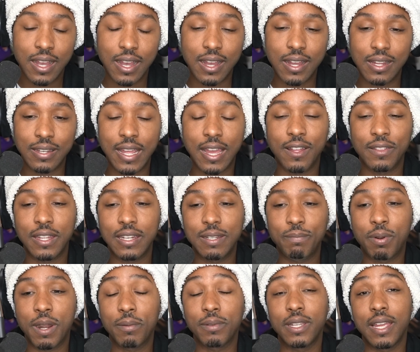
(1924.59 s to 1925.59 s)
now that
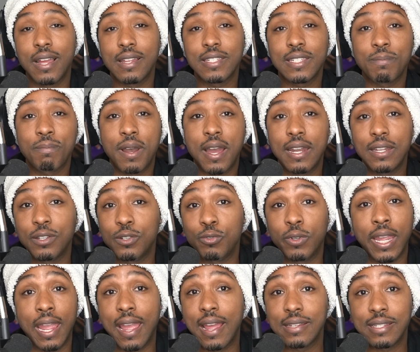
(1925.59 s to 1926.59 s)
he probably has somebody who
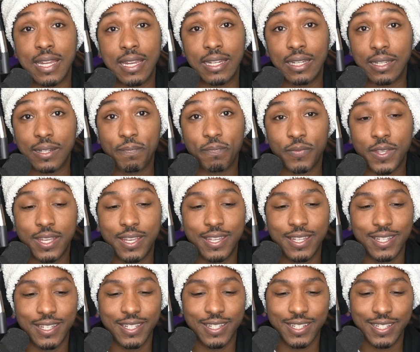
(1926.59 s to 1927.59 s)
can't take it
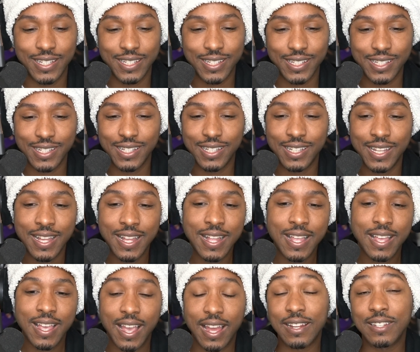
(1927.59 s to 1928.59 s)

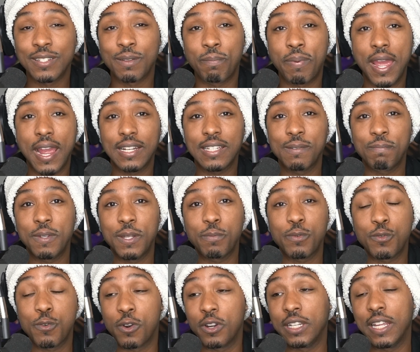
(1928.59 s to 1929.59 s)
and is impacting
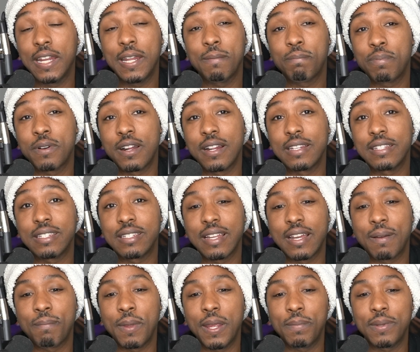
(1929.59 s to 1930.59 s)
people who are getting punched,
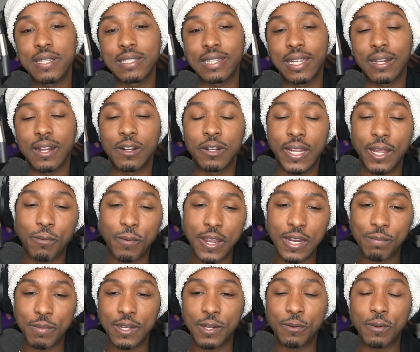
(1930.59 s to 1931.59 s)
maybe he's like, okay,
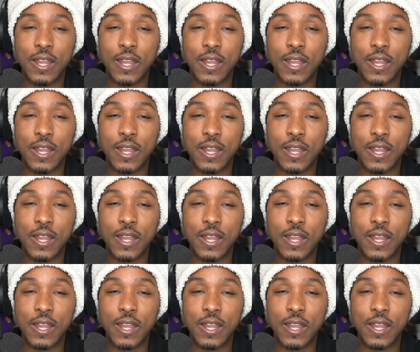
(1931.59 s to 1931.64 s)
wait a minute.